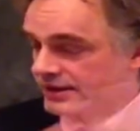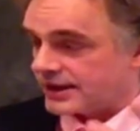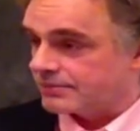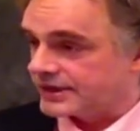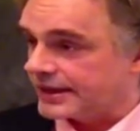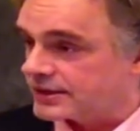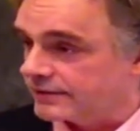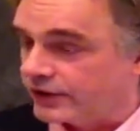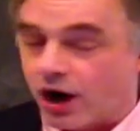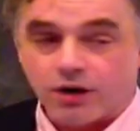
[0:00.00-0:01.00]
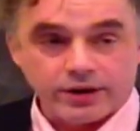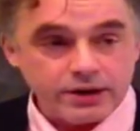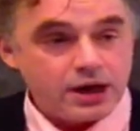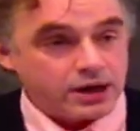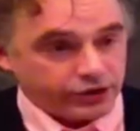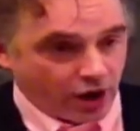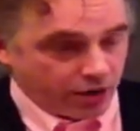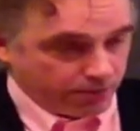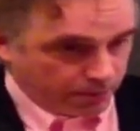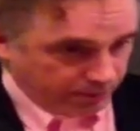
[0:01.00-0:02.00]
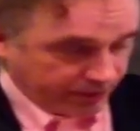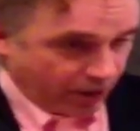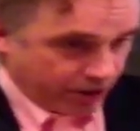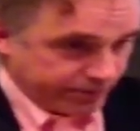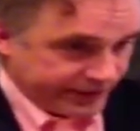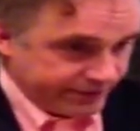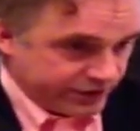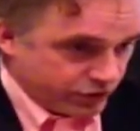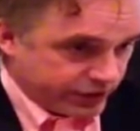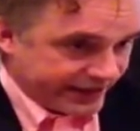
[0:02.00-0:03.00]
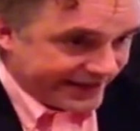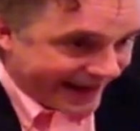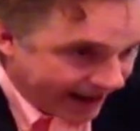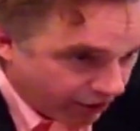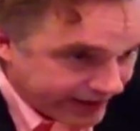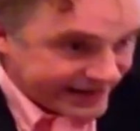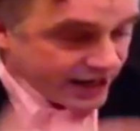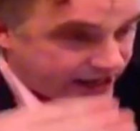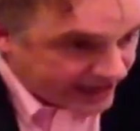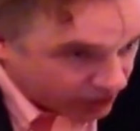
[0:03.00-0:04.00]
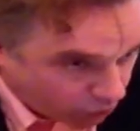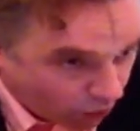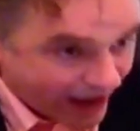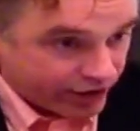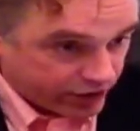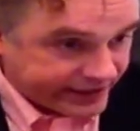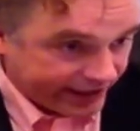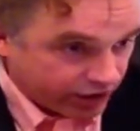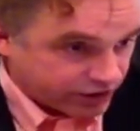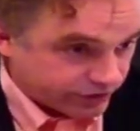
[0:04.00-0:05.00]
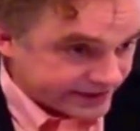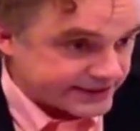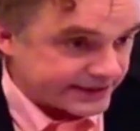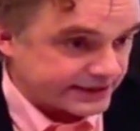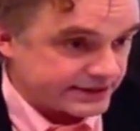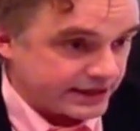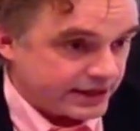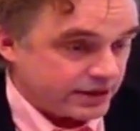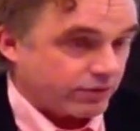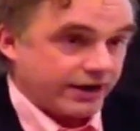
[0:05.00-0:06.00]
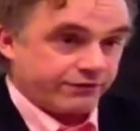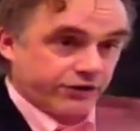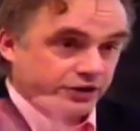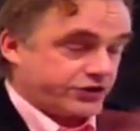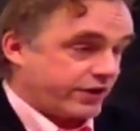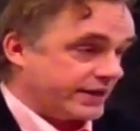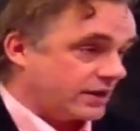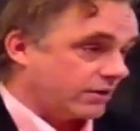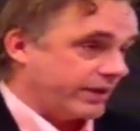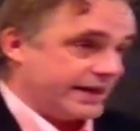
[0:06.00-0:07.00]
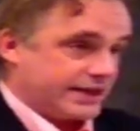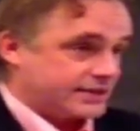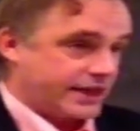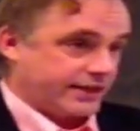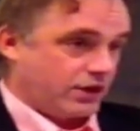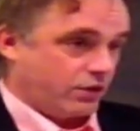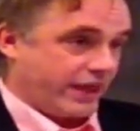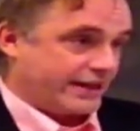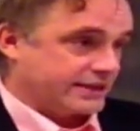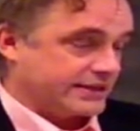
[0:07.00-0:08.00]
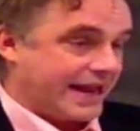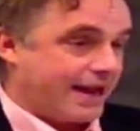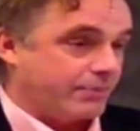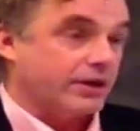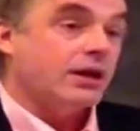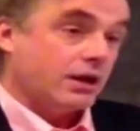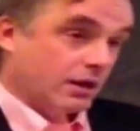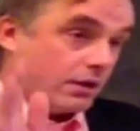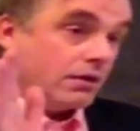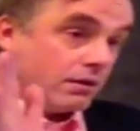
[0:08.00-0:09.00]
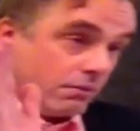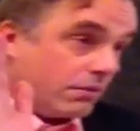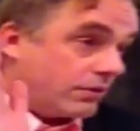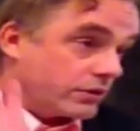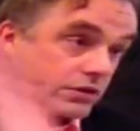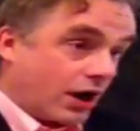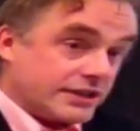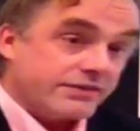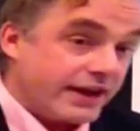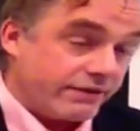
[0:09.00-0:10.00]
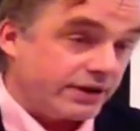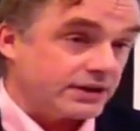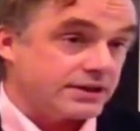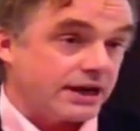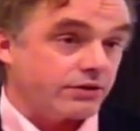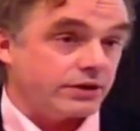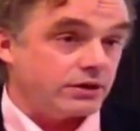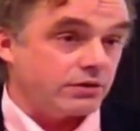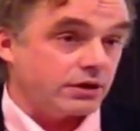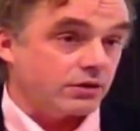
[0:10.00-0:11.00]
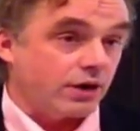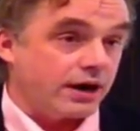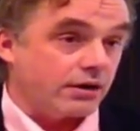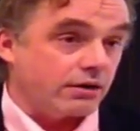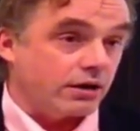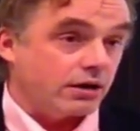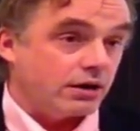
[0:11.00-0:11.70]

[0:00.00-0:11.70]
in some sense of Darwin, Dar Lamarck believed you could inherit acquired characteristics, right? For a straight Darwinian, it's like, no, that doesn't happen. There's lots of evidence now that you can acquire,